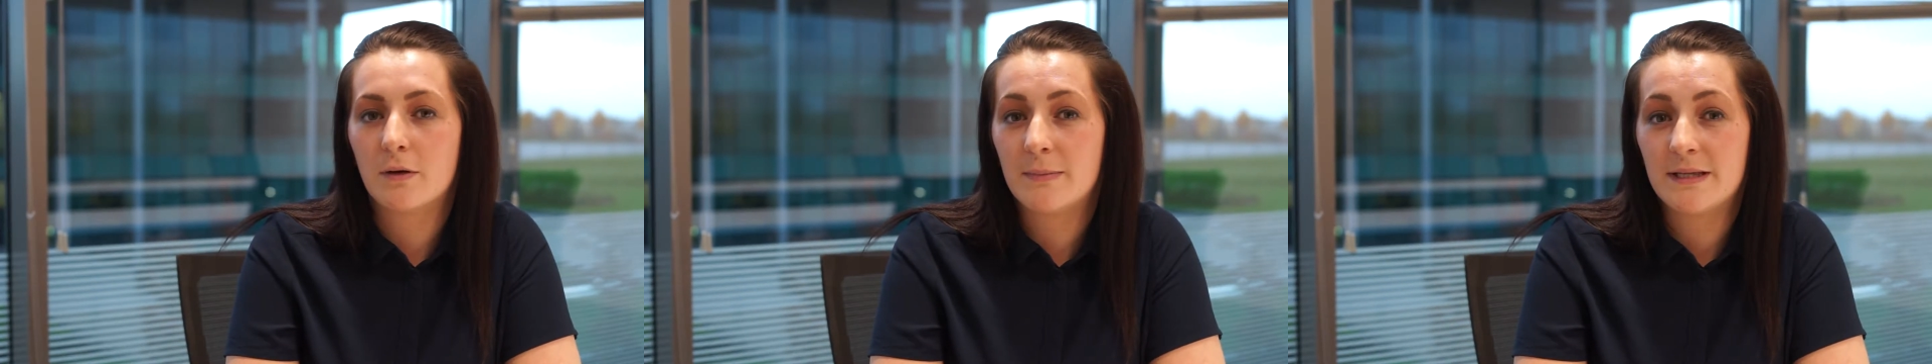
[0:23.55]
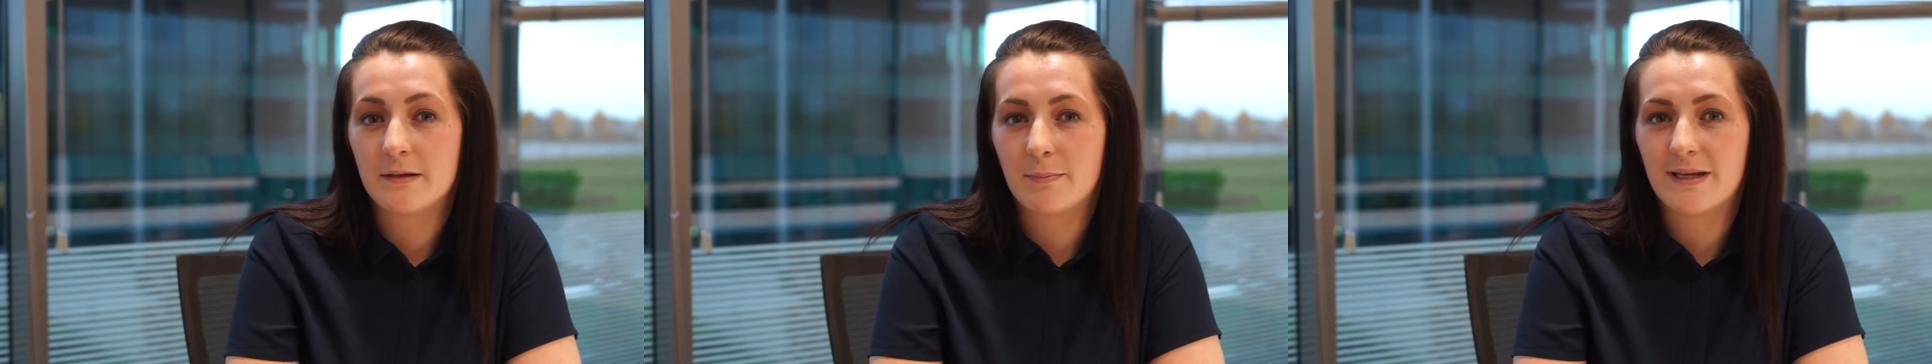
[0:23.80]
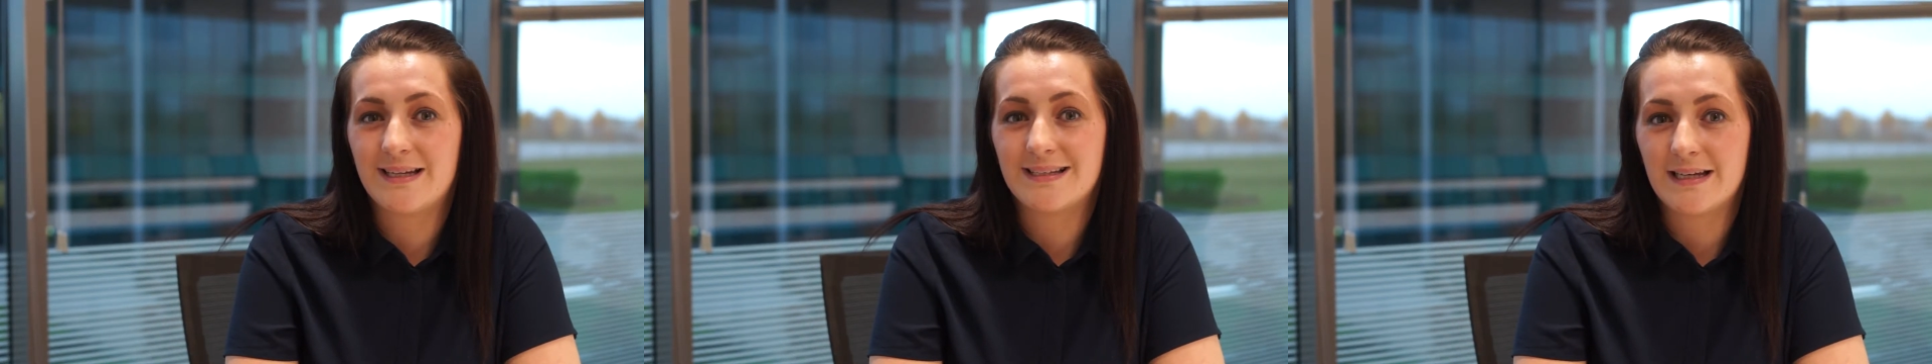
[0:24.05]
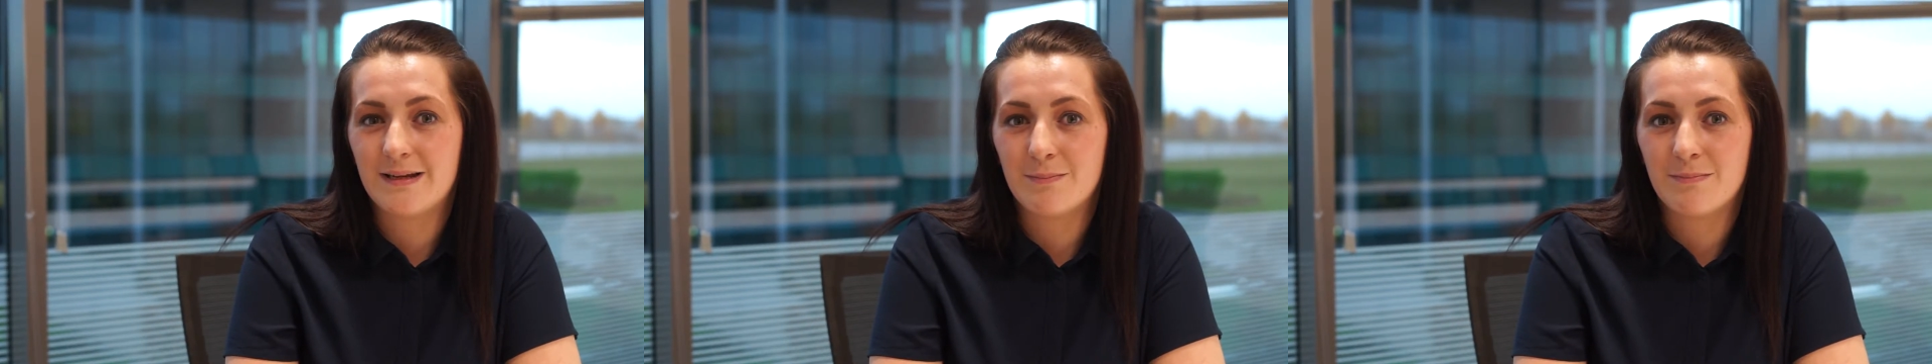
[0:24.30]
come into
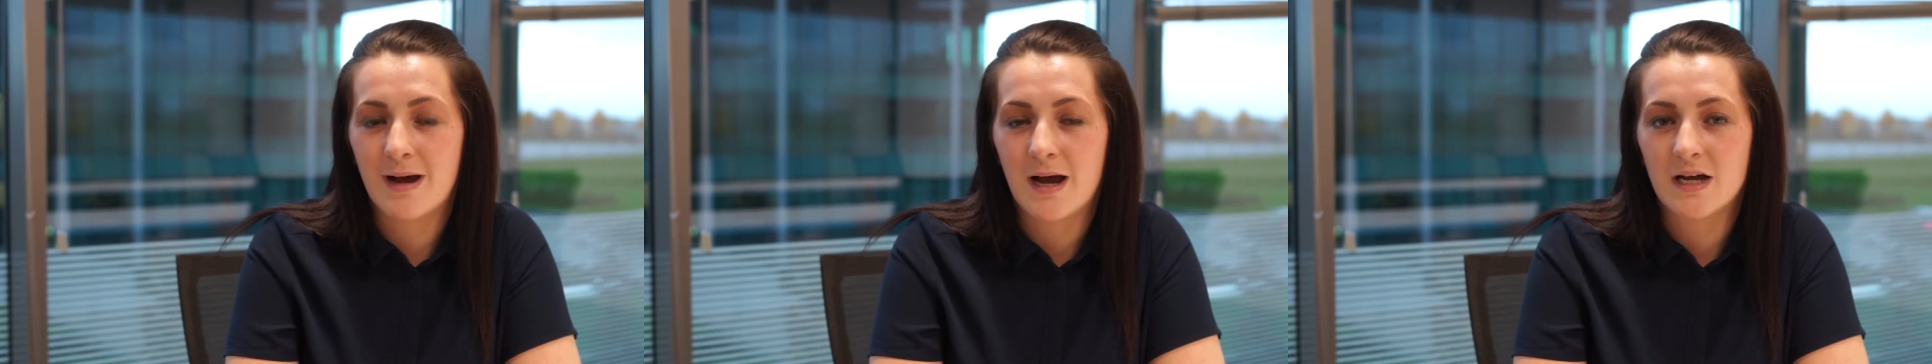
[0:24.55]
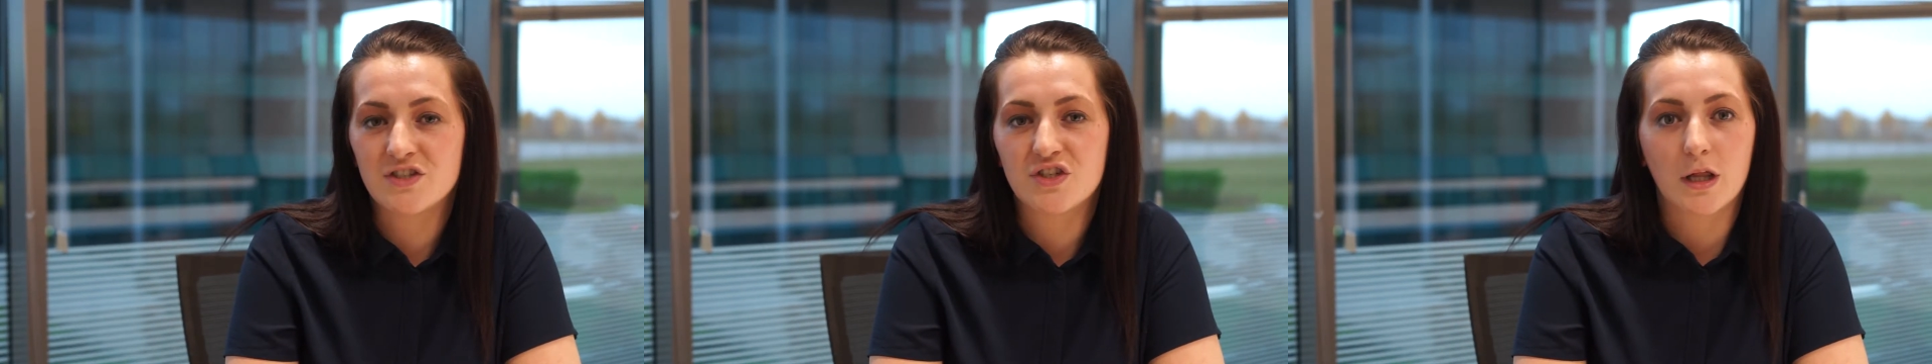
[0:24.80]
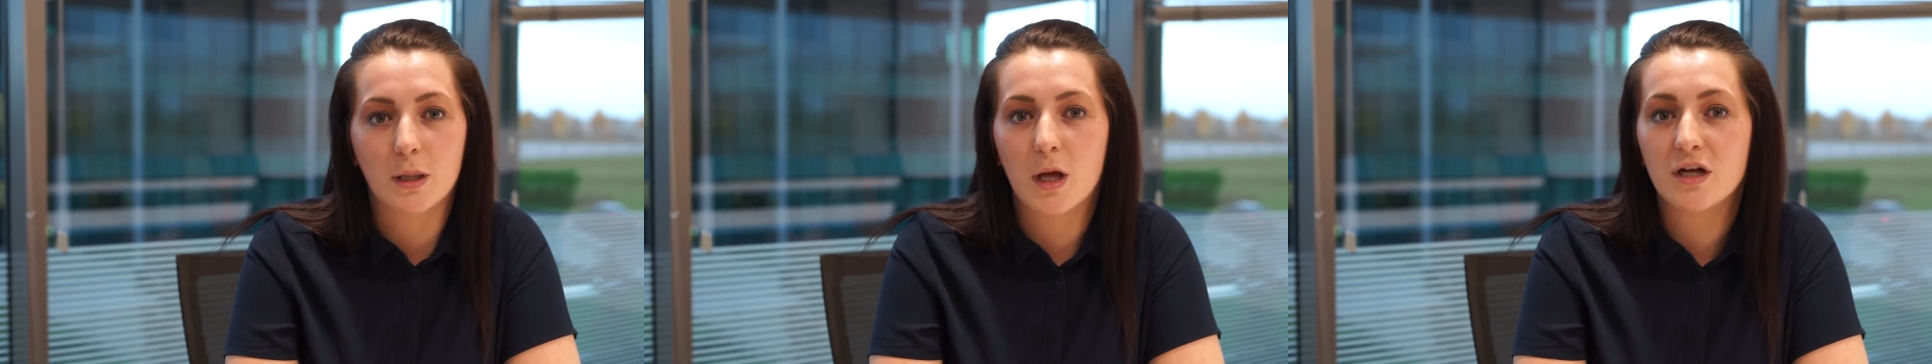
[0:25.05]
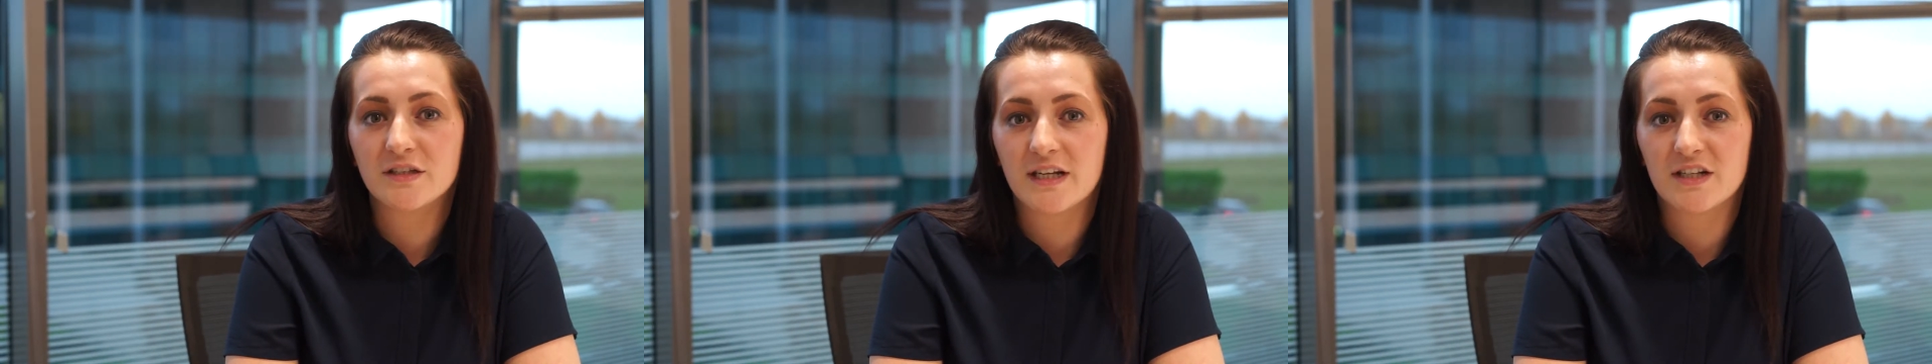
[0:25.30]
place in March,
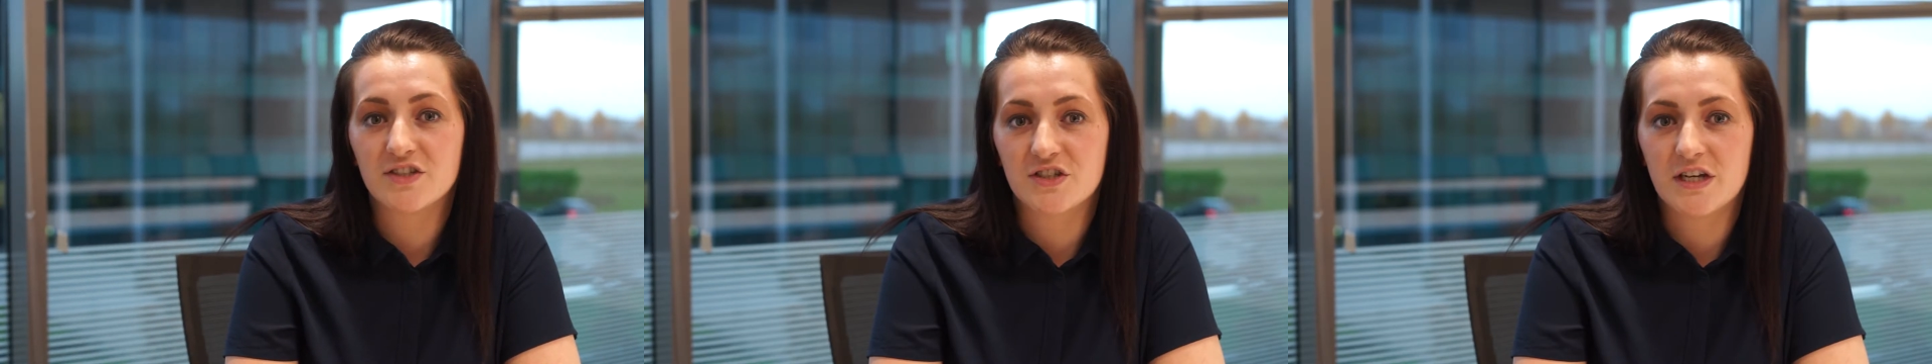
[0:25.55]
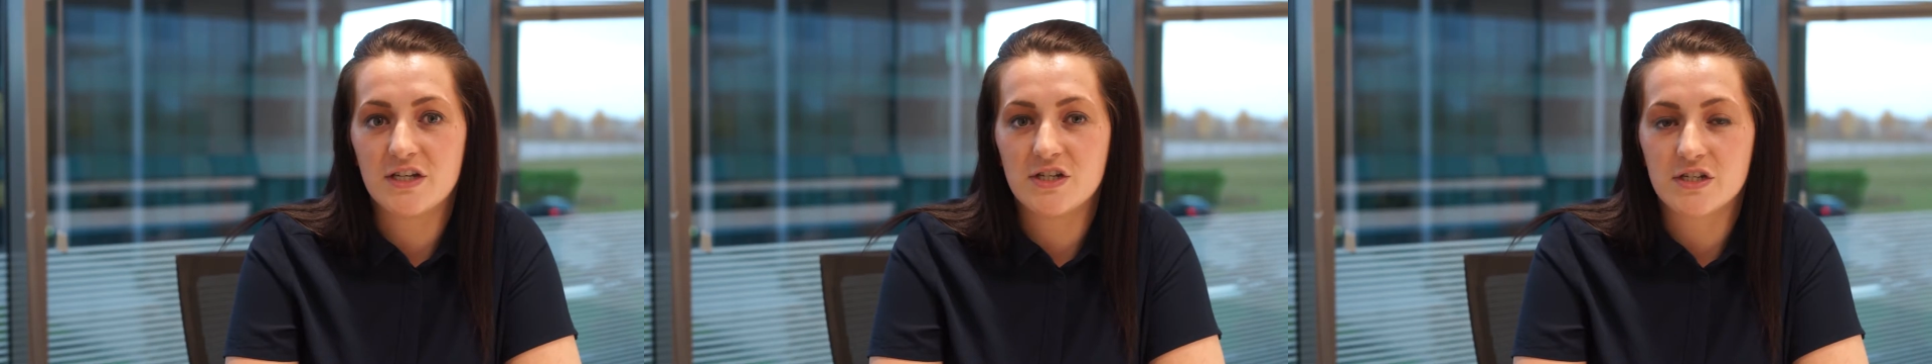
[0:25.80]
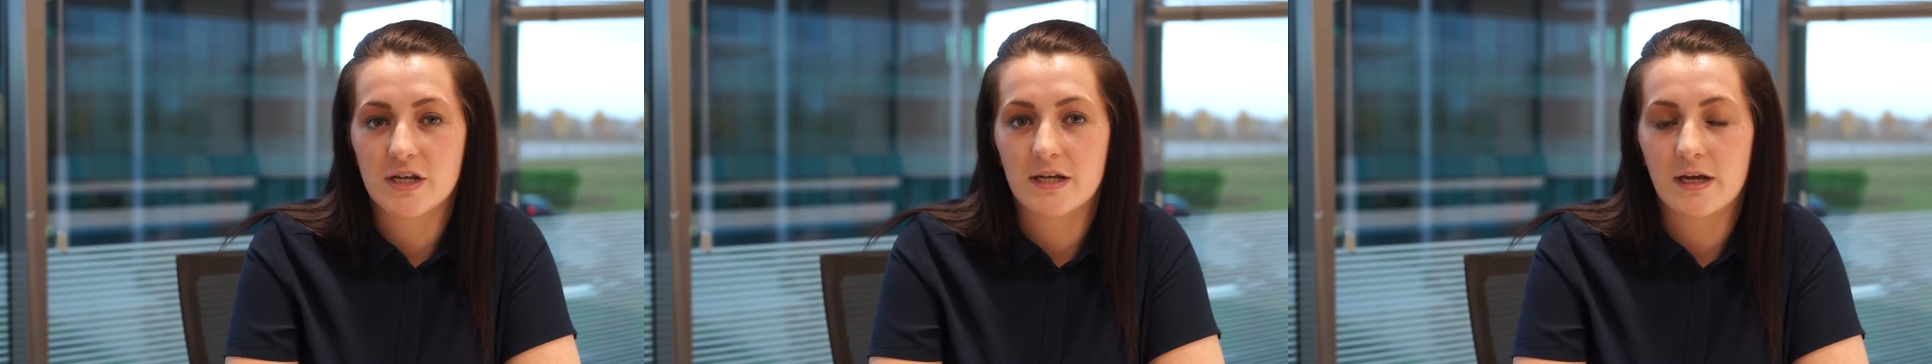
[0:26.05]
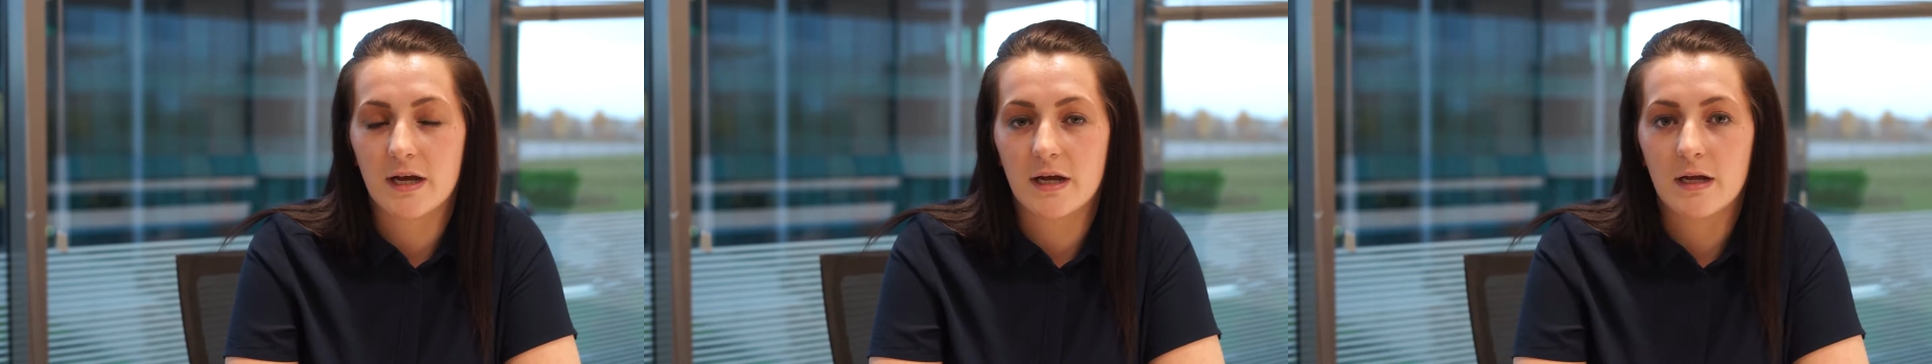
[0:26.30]
lots has changed
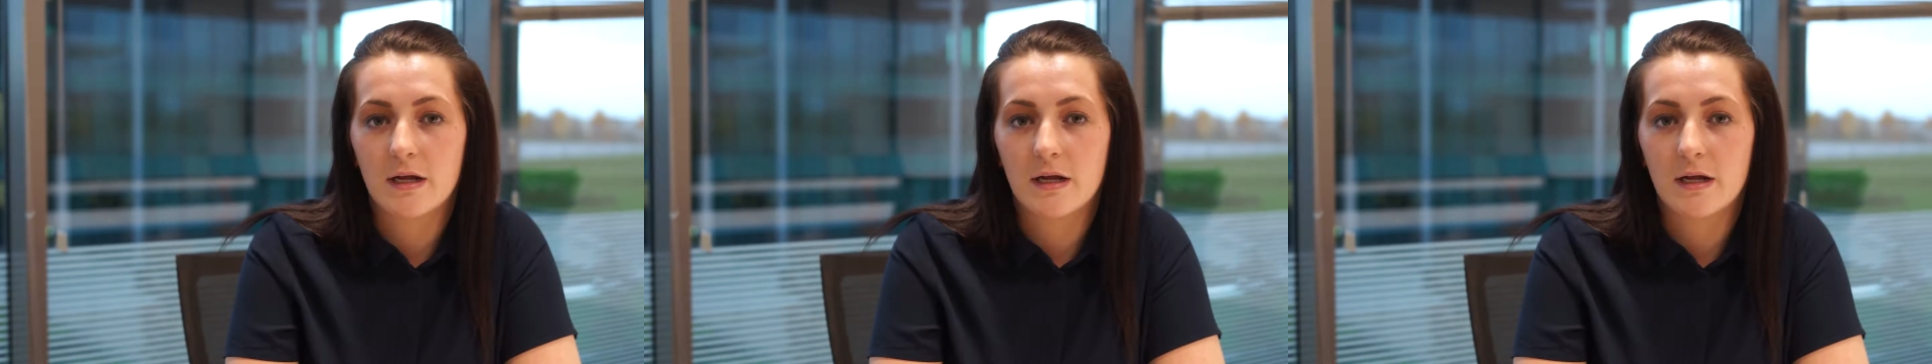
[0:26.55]
here.